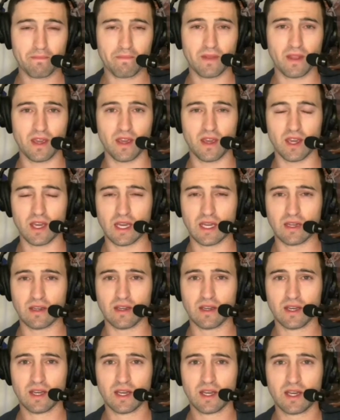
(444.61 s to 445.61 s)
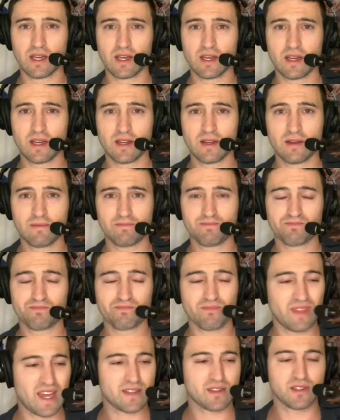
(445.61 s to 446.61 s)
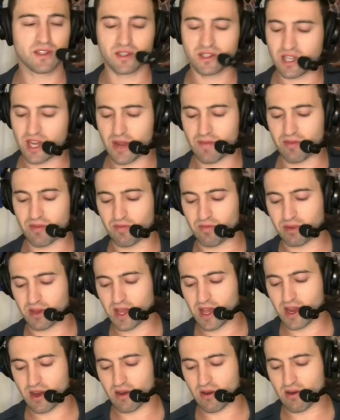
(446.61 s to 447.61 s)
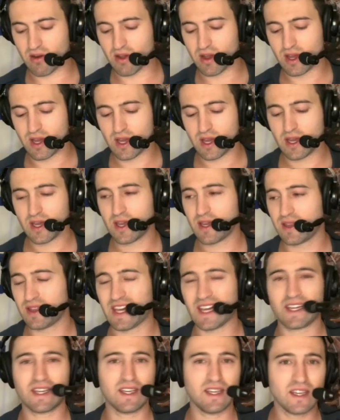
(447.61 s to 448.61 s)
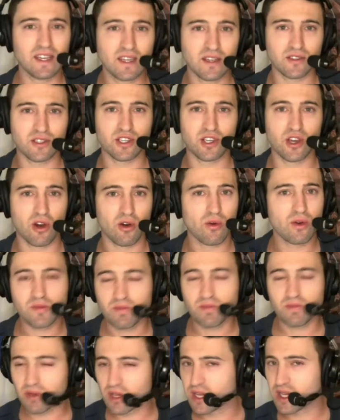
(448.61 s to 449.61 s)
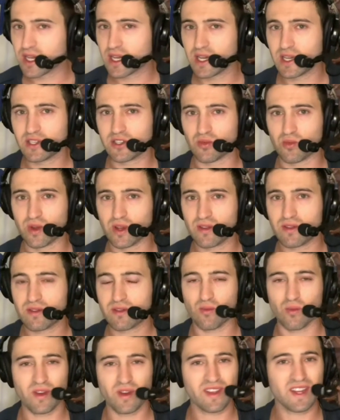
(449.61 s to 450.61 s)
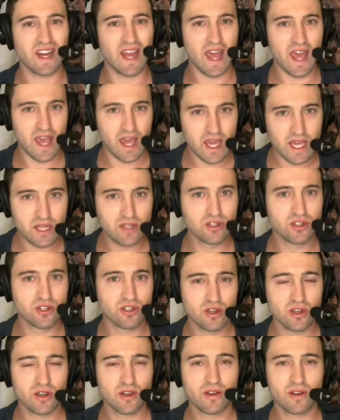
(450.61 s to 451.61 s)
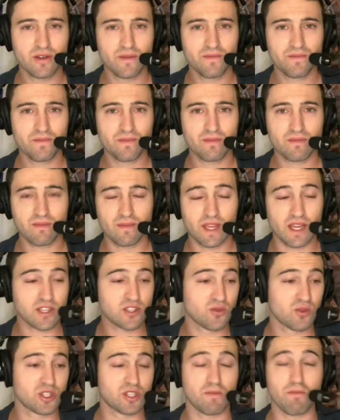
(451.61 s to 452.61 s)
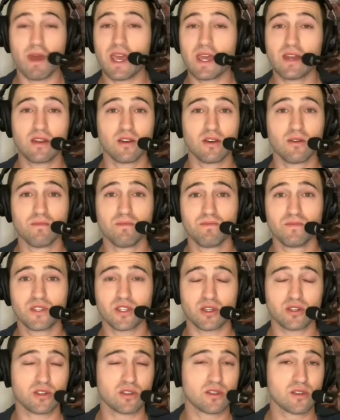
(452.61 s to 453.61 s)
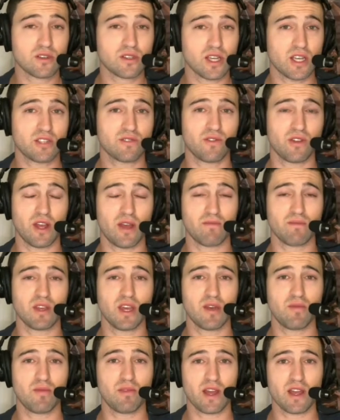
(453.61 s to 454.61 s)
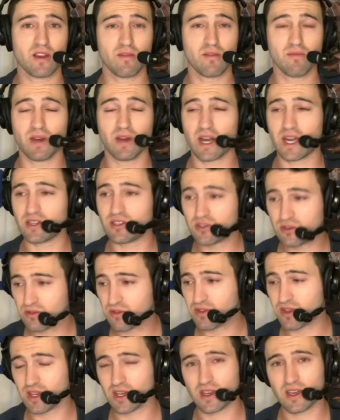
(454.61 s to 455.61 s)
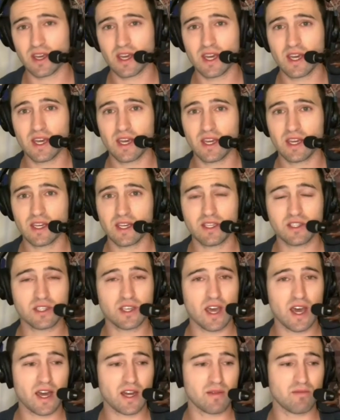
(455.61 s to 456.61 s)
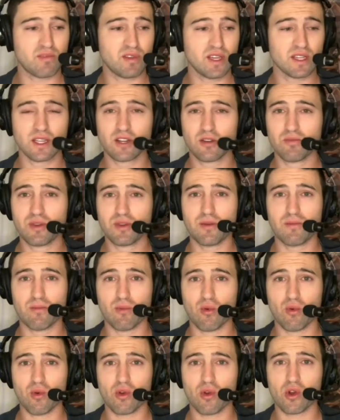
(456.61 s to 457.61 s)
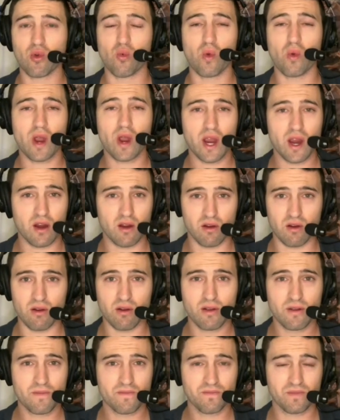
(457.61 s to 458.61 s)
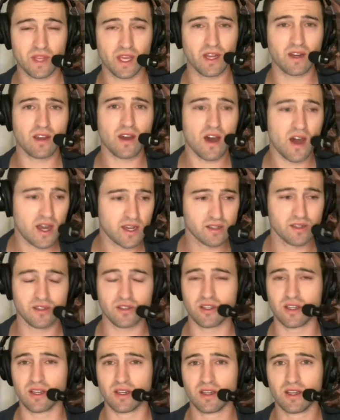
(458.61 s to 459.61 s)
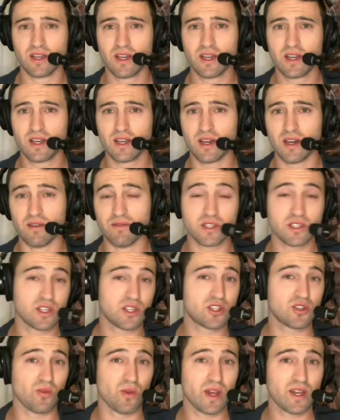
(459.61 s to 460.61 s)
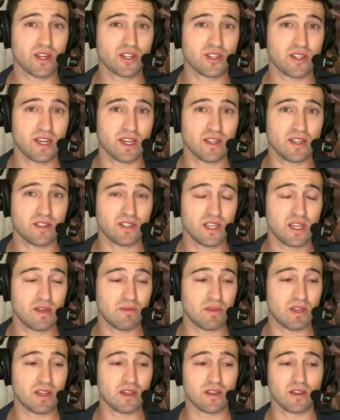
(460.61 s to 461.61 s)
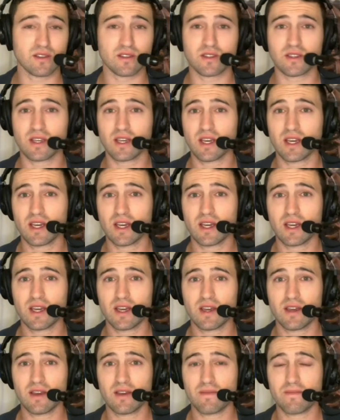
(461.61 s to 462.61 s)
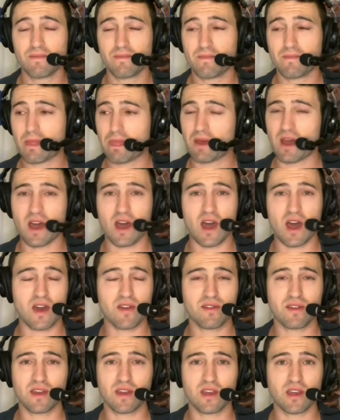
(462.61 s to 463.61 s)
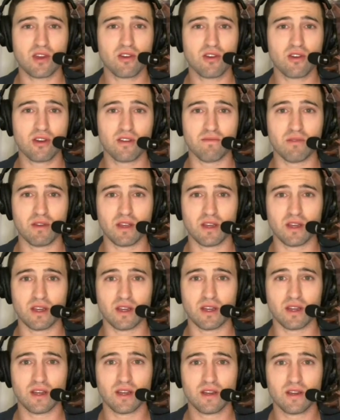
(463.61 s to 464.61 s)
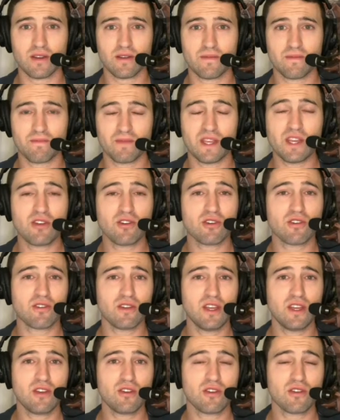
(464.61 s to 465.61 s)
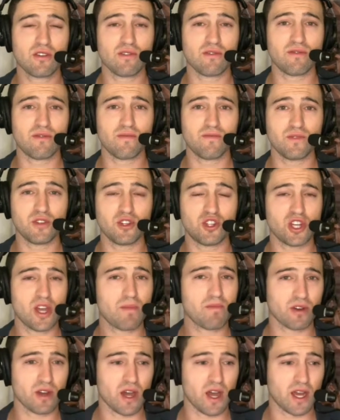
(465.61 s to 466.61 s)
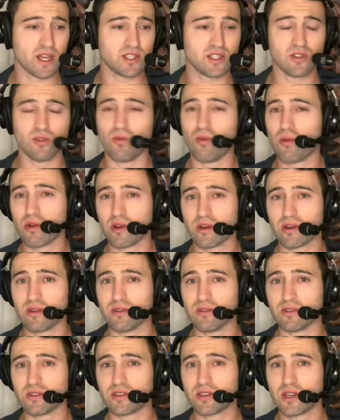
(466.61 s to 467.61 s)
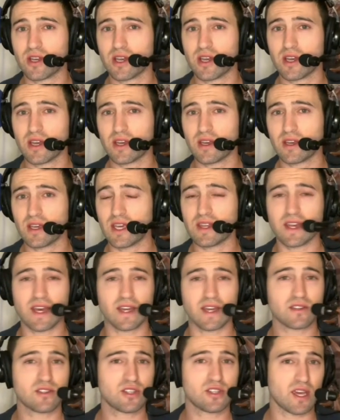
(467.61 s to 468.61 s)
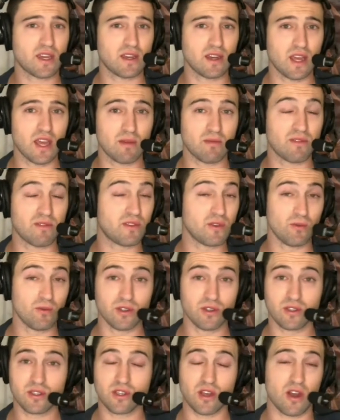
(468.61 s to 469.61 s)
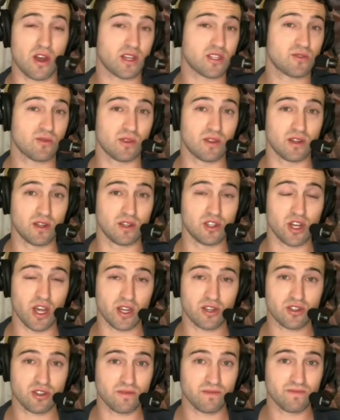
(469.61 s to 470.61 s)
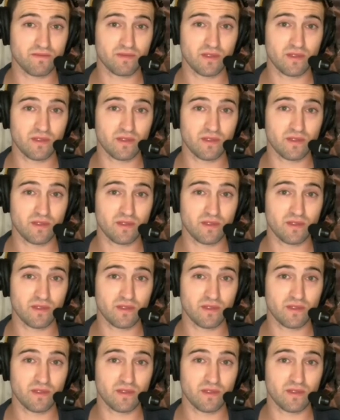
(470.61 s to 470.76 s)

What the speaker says: And that's the type of player that he is. He always plays with an edge. And that's what's made him such a successful NBA player. But I do think he's got to be a little bit more aware and cognizant of the situation that he's in, because I think it could have been he could have jeopardized the Warriors in that second game if he was tossed with an ejection.